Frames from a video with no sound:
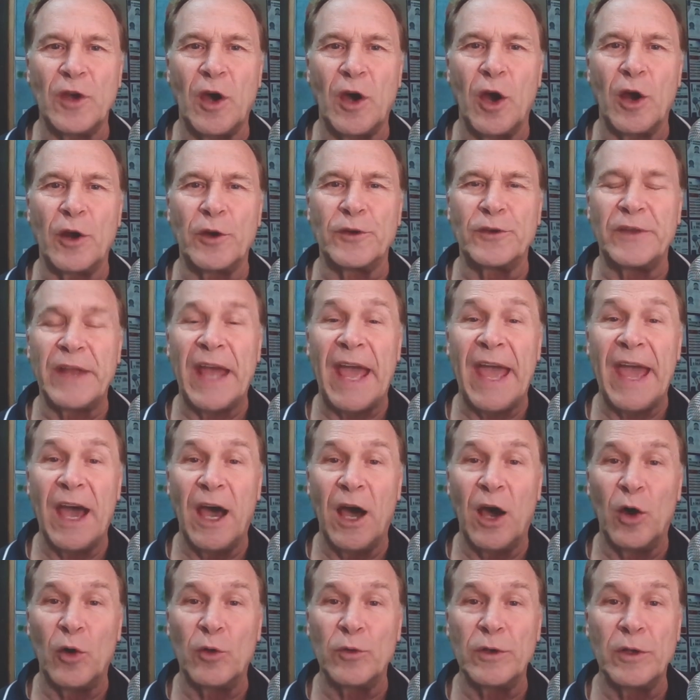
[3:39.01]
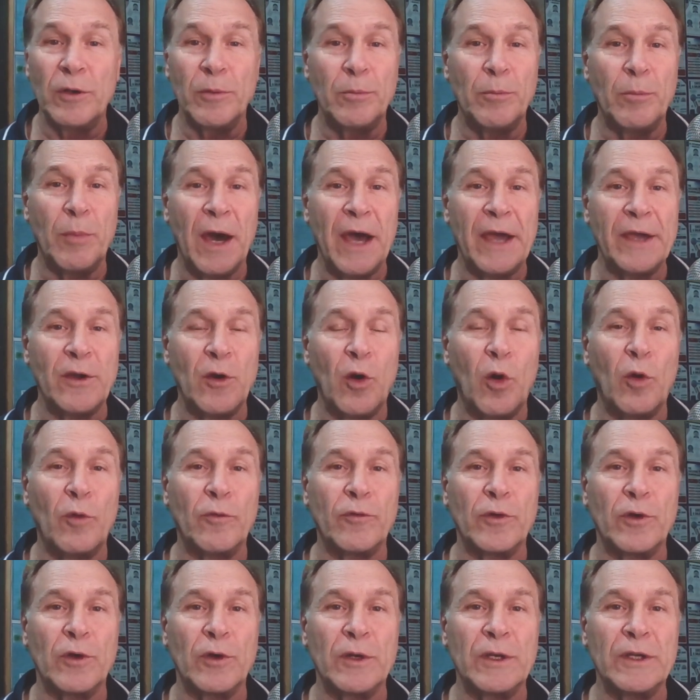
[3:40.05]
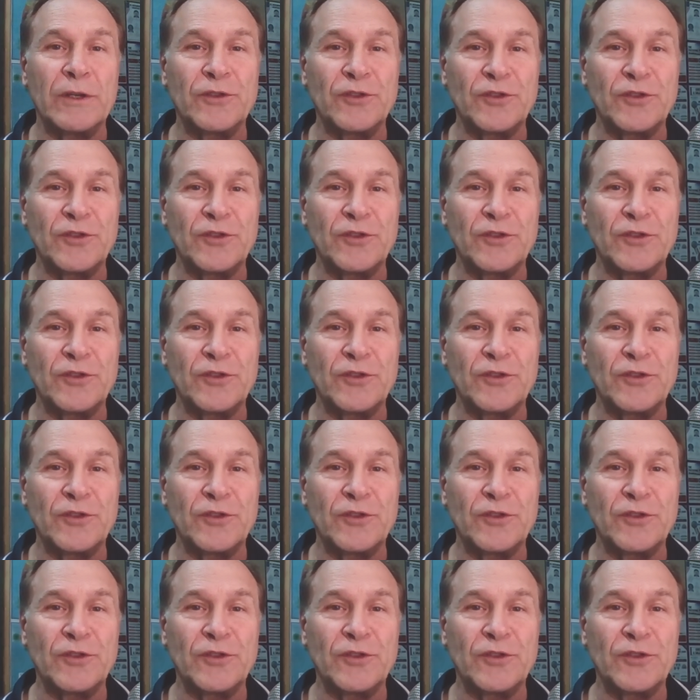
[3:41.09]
are down by over